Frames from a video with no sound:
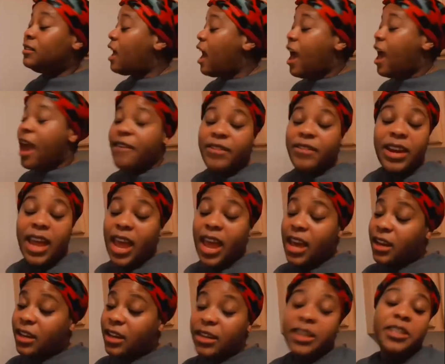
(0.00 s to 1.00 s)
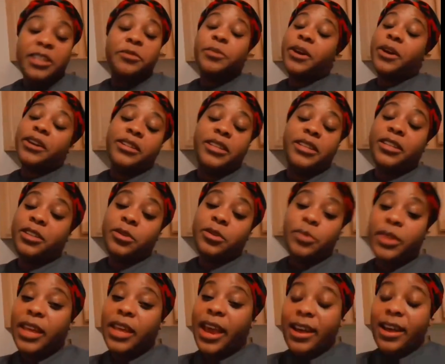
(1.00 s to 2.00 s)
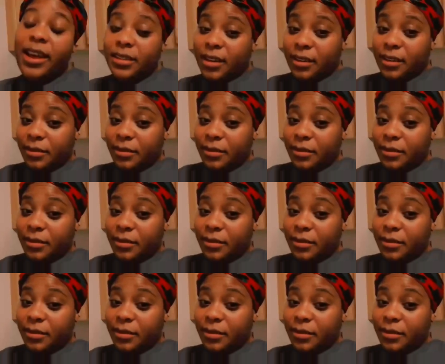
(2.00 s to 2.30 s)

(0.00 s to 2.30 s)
haven't had good experiences with asking.